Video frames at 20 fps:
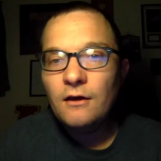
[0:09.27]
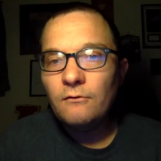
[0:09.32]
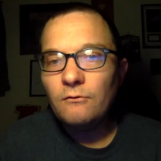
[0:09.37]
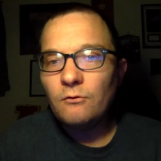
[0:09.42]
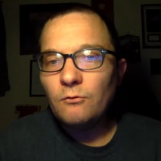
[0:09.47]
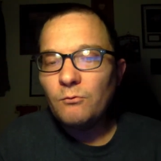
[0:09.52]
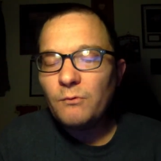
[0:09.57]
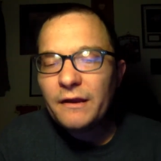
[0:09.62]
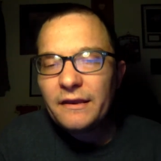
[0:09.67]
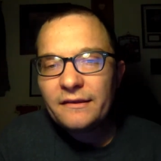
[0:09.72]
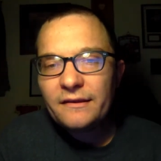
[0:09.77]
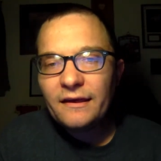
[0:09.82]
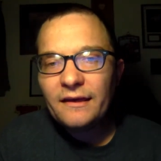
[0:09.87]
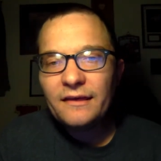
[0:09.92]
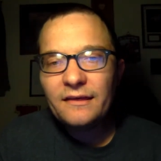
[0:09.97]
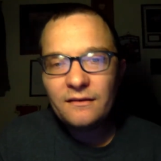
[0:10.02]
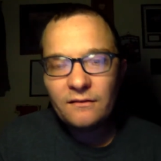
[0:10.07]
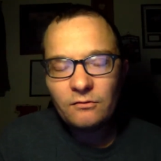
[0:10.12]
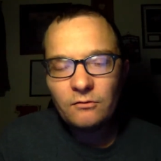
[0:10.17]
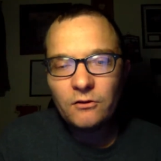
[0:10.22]
where we
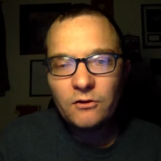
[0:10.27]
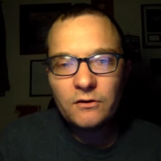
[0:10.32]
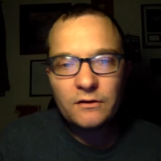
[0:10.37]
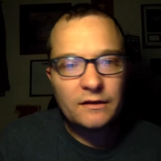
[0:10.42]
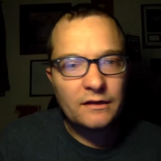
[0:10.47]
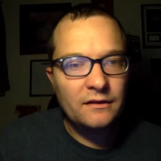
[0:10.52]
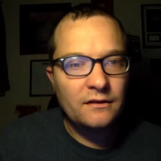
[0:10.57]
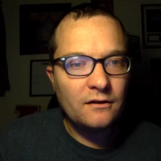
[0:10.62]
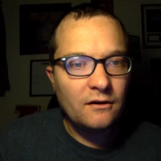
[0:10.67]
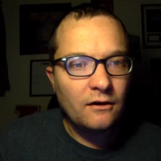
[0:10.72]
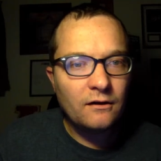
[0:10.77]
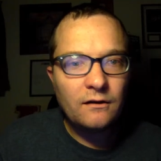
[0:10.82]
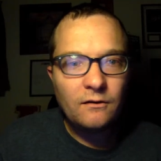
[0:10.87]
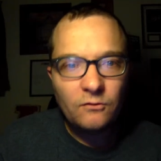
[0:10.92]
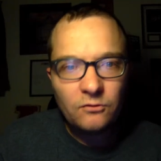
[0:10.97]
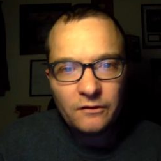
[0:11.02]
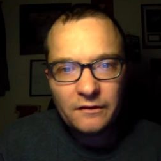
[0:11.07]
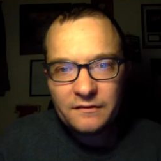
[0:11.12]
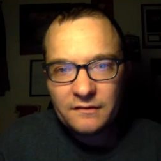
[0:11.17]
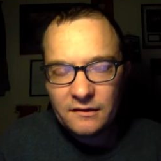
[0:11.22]
take a look at not
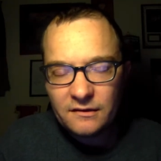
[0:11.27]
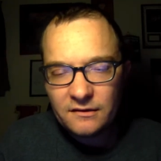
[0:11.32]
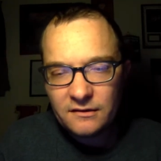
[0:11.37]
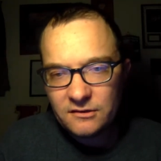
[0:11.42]
only the